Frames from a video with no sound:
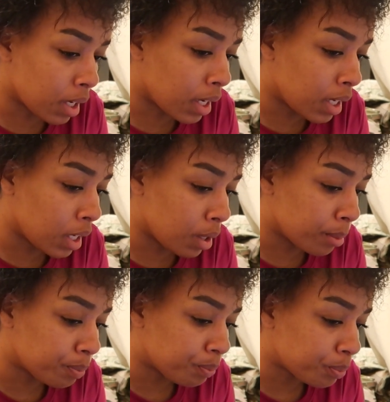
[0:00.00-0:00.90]
like
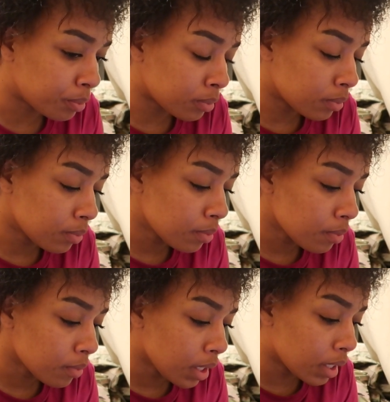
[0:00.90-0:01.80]
here
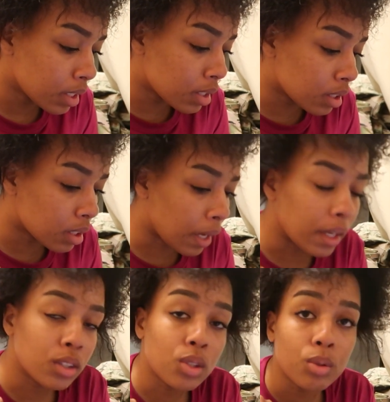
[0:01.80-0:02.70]
and it took
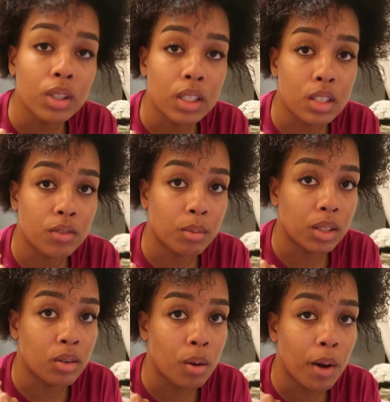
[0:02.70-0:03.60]
like two years for me
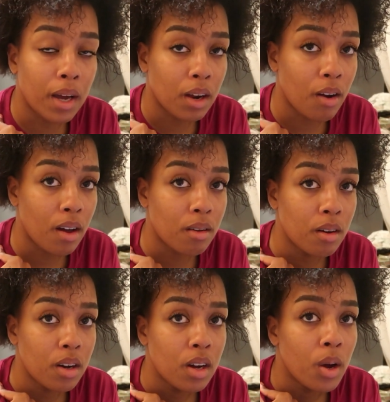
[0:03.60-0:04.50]
to grow my hair out
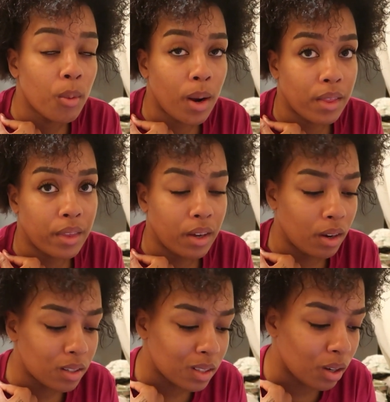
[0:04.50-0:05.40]
right
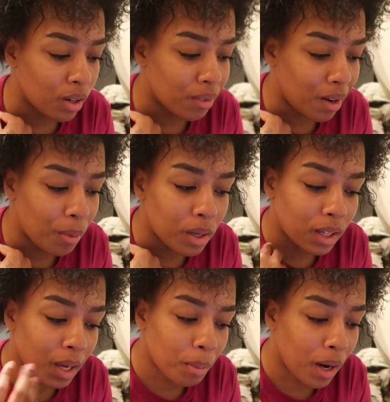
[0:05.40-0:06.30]
there so if i would
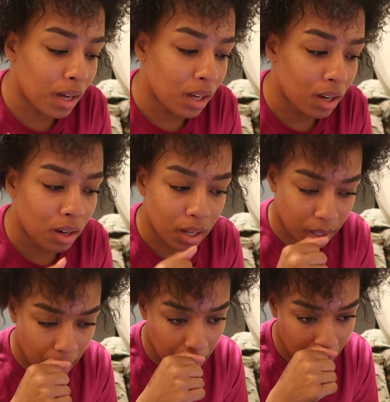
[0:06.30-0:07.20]
have kept my hair
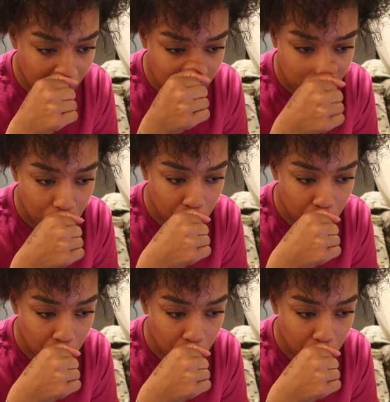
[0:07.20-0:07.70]
and came back from the